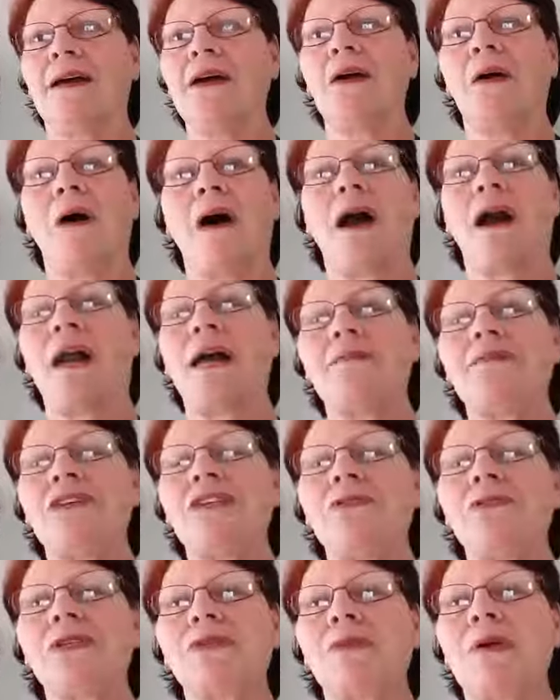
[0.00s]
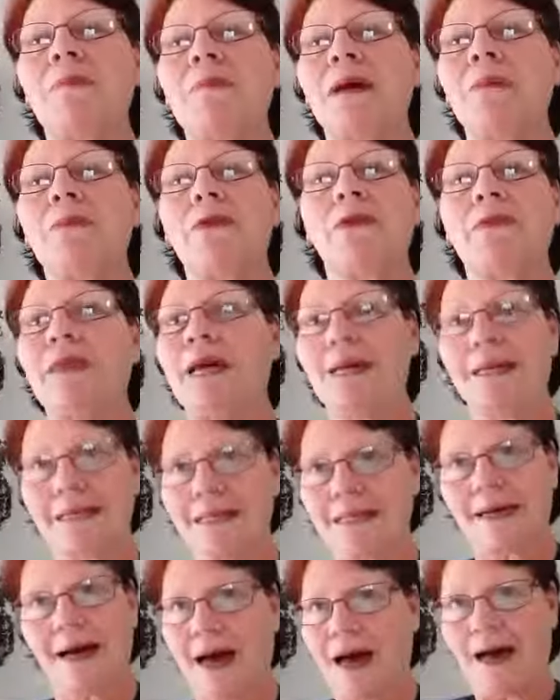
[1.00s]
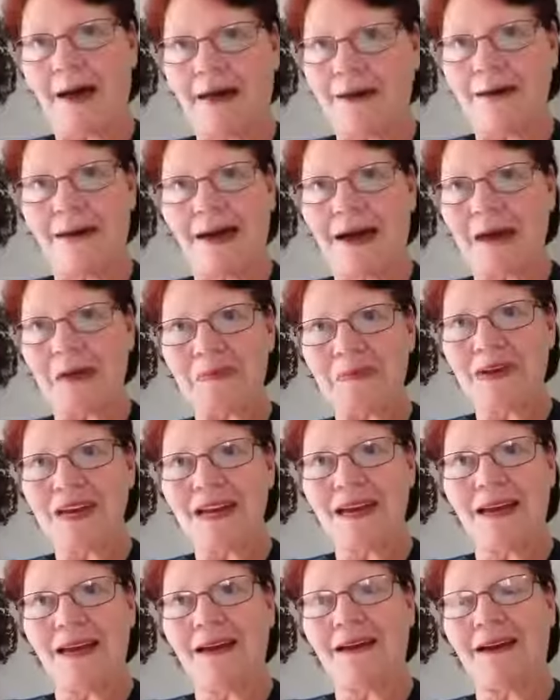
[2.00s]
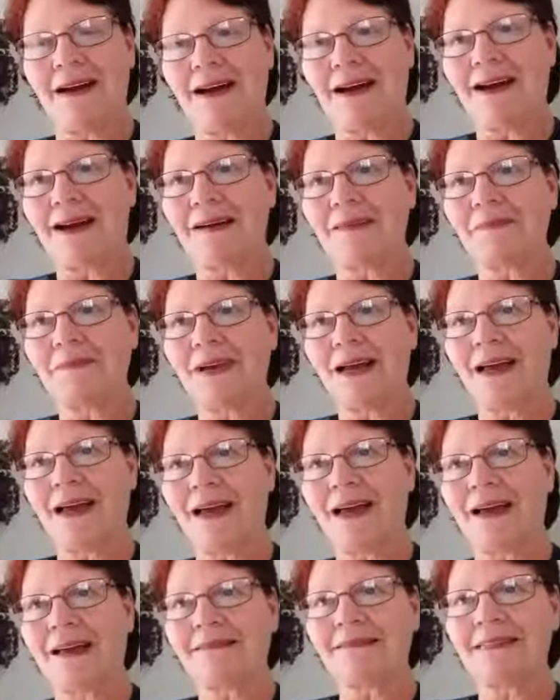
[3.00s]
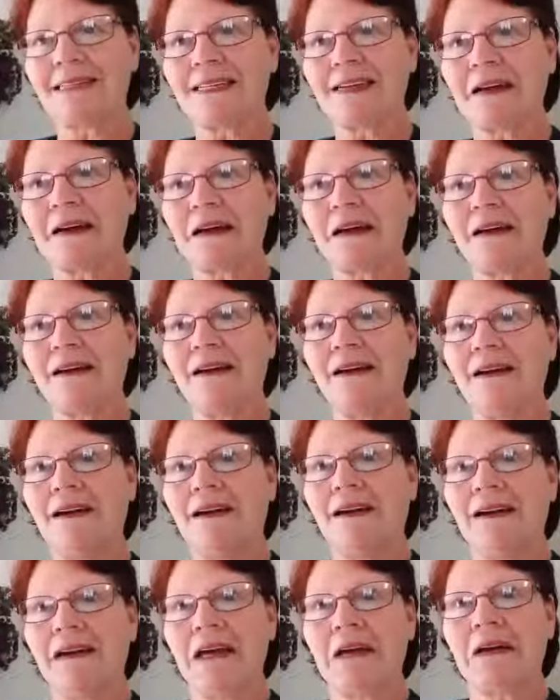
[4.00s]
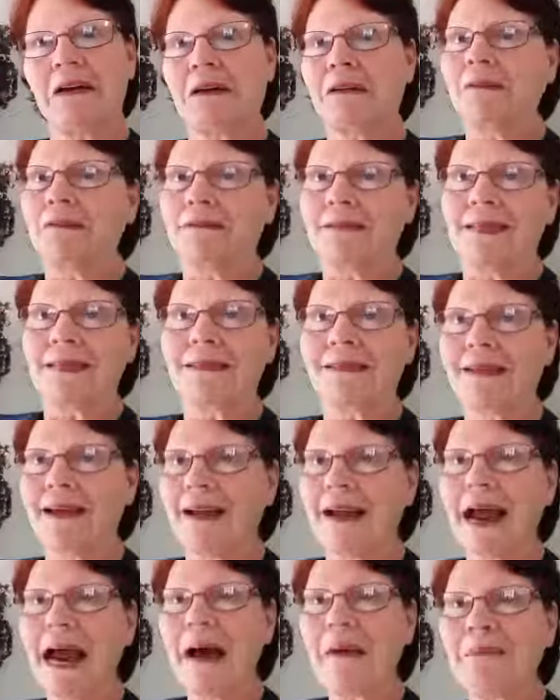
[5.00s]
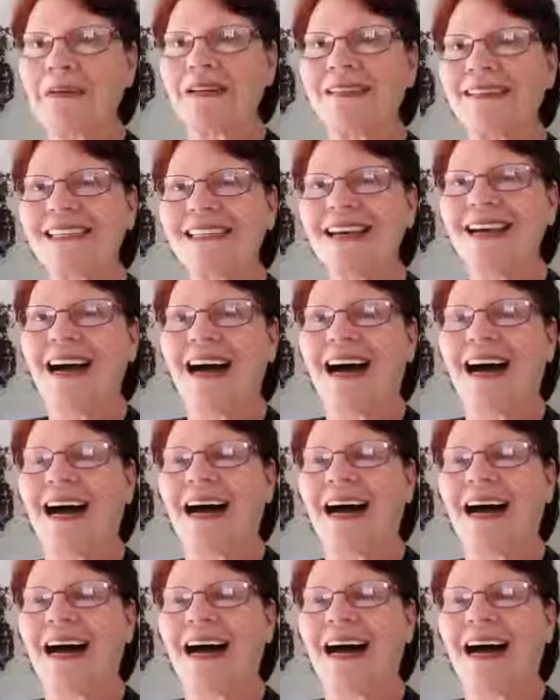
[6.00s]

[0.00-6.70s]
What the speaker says: you know, all I have to do is remember that it's God and not me. You know, this thing happens.